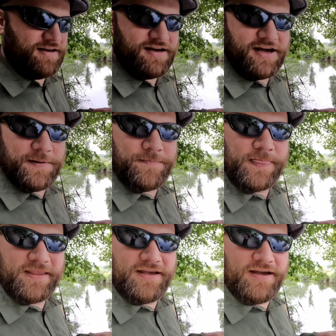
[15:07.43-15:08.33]
um,
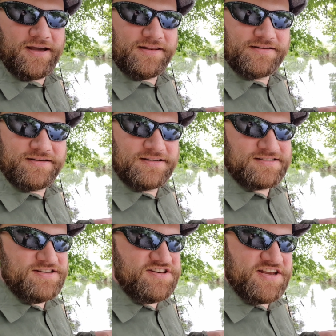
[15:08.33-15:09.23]
and
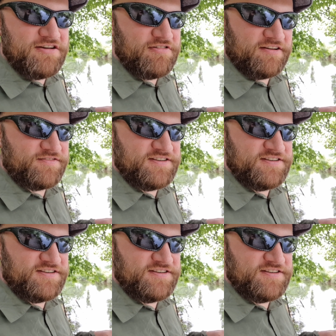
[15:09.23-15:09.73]
it's near enough